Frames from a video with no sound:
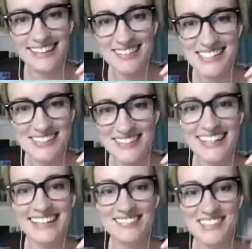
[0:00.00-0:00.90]
ready
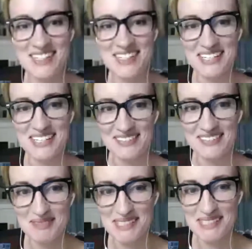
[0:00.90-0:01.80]
for some reason,
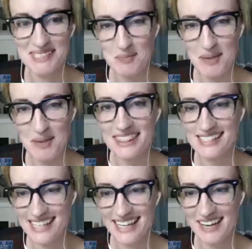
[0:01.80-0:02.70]
despite saying
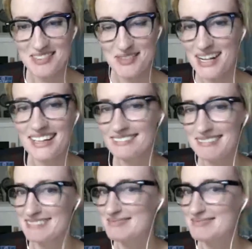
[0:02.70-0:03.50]
I was ready. I wasn't.